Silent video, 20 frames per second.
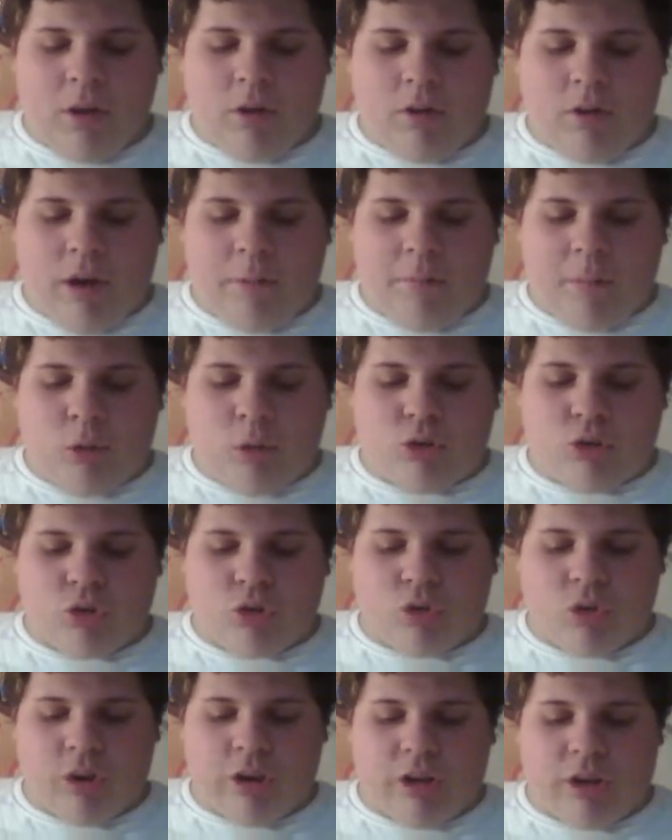Grand Motion
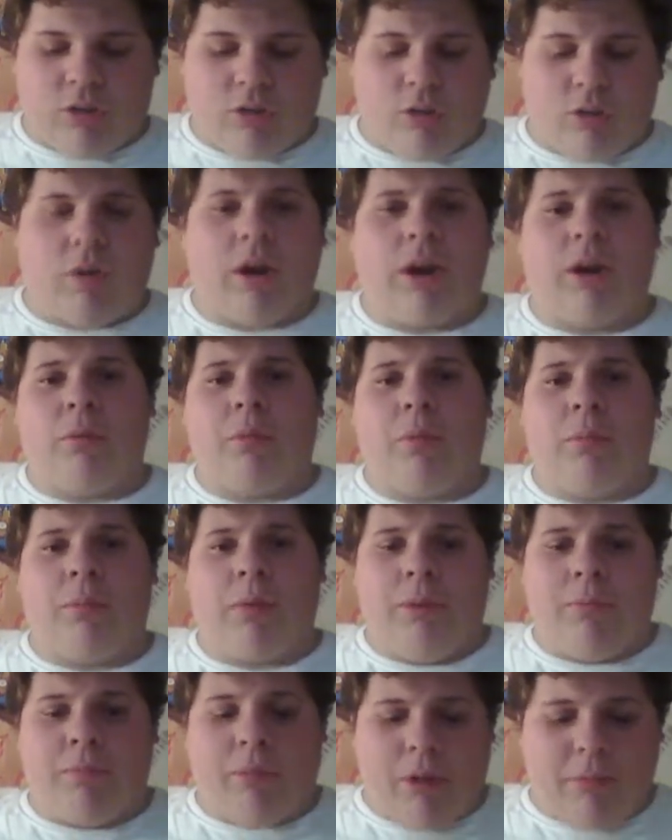trains. The rider will
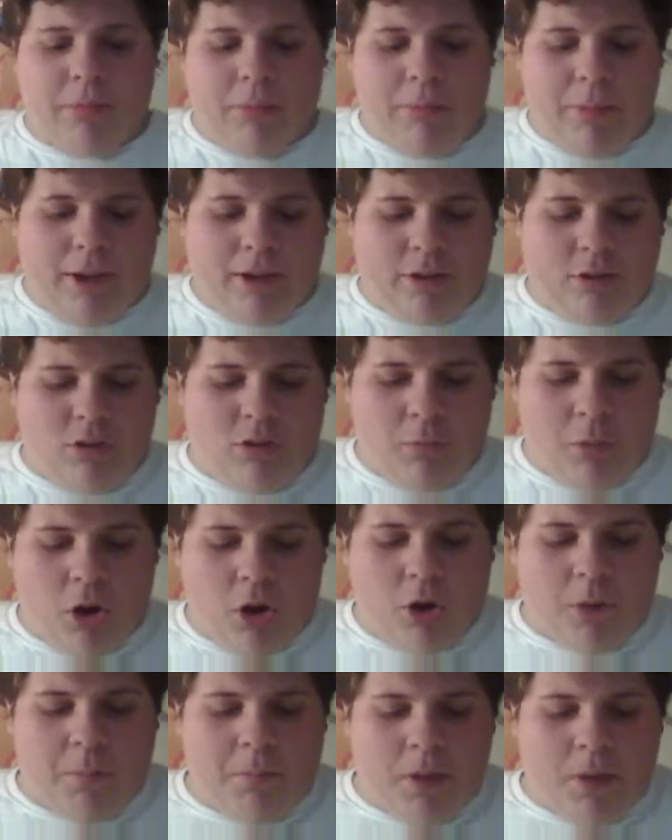be probably picked
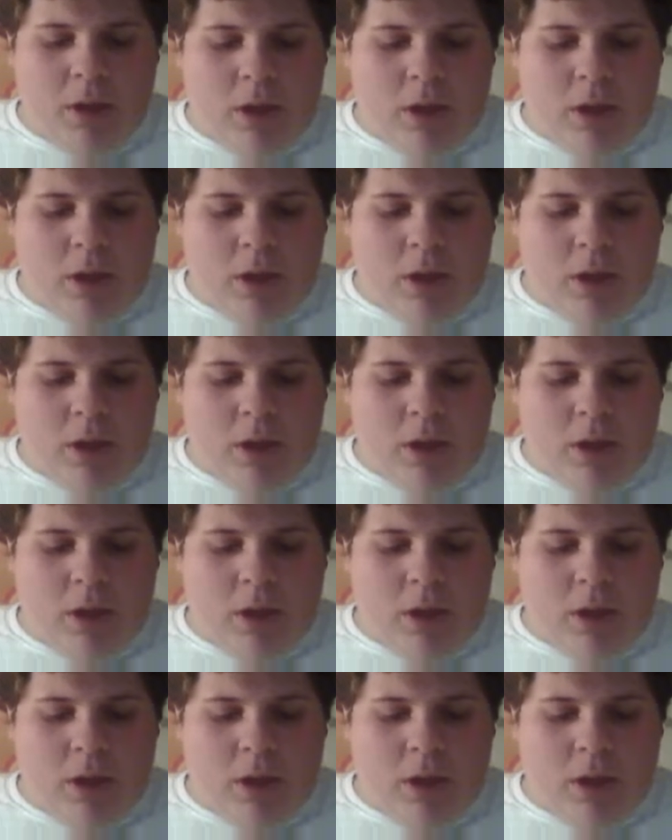tomorrow.